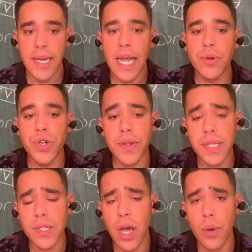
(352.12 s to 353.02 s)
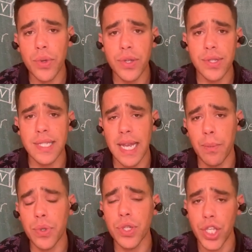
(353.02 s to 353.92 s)
Now, during this talk, we'll use a
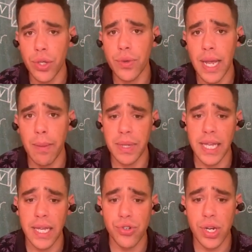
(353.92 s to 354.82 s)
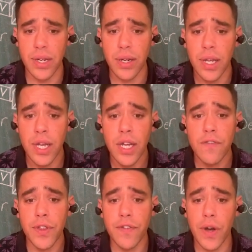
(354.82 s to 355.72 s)
sample Qt application
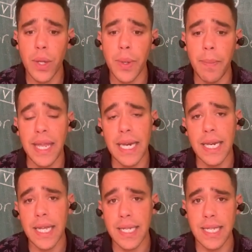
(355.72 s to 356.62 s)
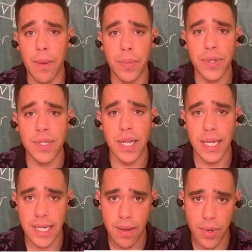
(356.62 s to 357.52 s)
for the following BDD examples
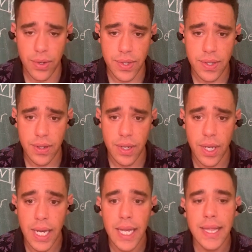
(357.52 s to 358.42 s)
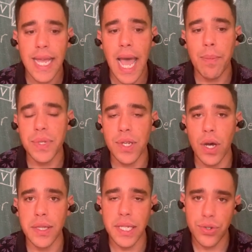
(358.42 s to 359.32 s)
and demos. The app is
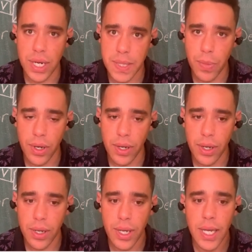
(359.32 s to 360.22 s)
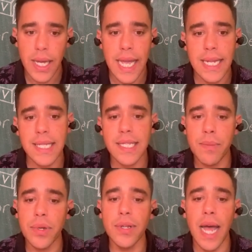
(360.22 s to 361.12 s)
called the address book, and it's a
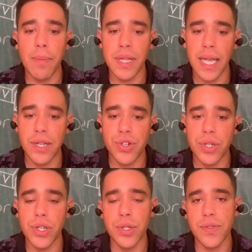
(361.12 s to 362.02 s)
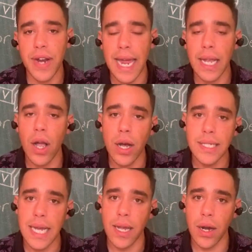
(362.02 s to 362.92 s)
simple application used for adding
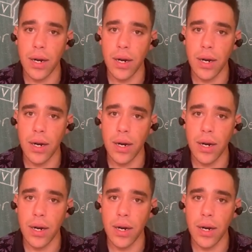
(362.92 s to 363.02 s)
contact